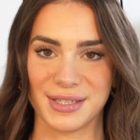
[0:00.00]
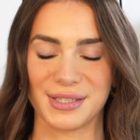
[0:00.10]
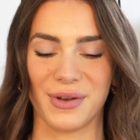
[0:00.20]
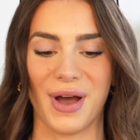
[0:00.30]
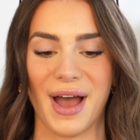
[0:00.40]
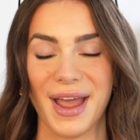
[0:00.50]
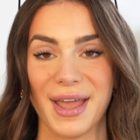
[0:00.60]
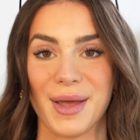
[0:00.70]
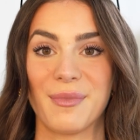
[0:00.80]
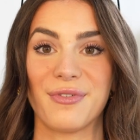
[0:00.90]
So I
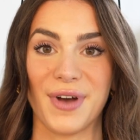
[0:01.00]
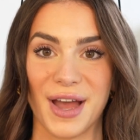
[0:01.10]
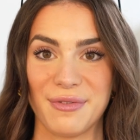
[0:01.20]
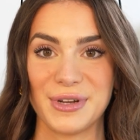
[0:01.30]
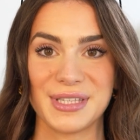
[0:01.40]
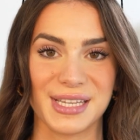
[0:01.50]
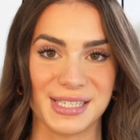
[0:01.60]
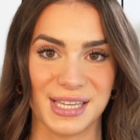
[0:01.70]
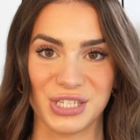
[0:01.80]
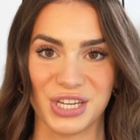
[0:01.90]
am
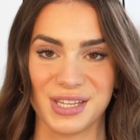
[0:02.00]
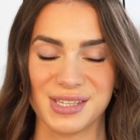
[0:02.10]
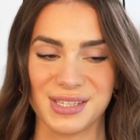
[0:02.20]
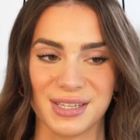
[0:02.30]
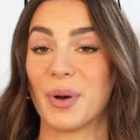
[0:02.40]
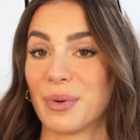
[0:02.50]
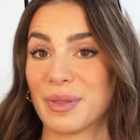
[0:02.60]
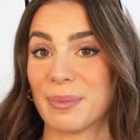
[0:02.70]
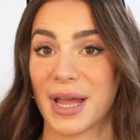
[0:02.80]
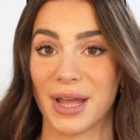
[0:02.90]
5'6", but with
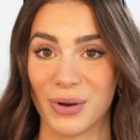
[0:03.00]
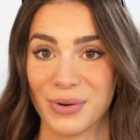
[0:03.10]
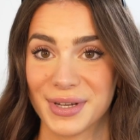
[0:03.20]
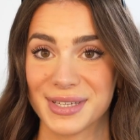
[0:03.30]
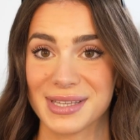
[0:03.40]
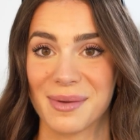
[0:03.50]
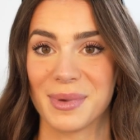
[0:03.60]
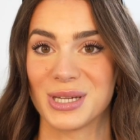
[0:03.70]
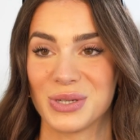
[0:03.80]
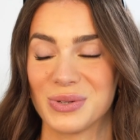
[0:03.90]
my Hokas and
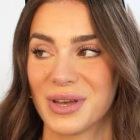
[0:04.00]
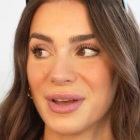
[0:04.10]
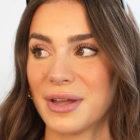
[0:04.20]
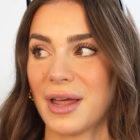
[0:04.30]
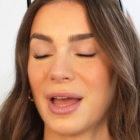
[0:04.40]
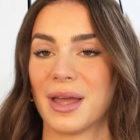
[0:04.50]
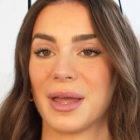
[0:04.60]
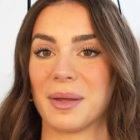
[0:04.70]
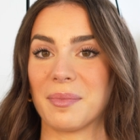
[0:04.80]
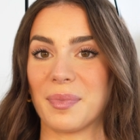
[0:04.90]
my shoes on,
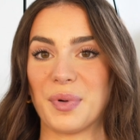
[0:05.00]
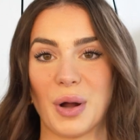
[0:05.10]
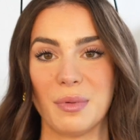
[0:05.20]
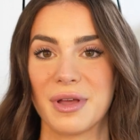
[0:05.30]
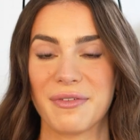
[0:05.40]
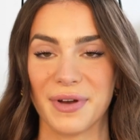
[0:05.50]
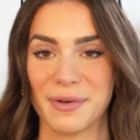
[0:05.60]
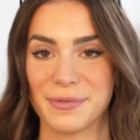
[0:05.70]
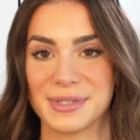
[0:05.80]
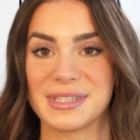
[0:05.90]
I'm probably
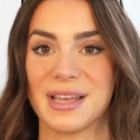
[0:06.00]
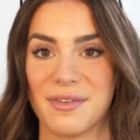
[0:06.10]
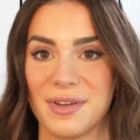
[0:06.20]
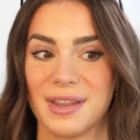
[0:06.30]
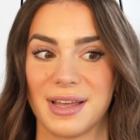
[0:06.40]
5'7".